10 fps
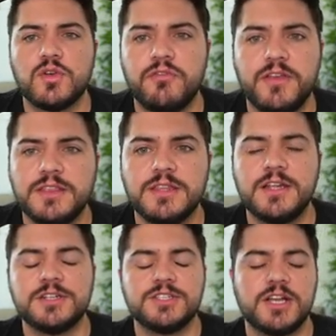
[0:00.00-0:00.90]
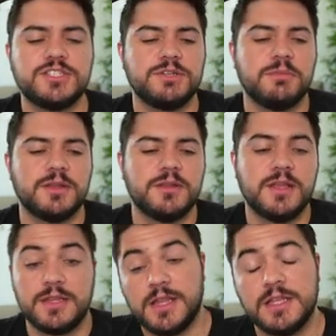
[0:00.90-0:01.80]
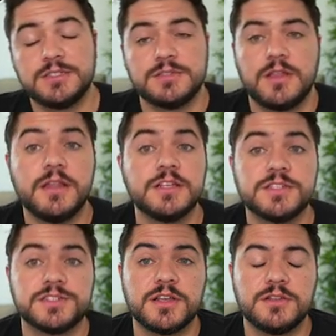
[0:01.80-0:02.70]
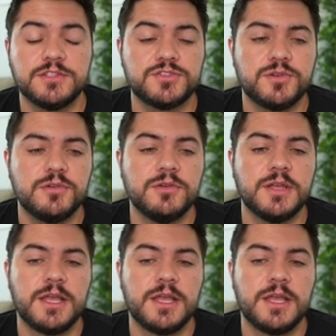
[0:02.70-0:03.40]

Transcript: thing that they're touching, but that's not necessarily true.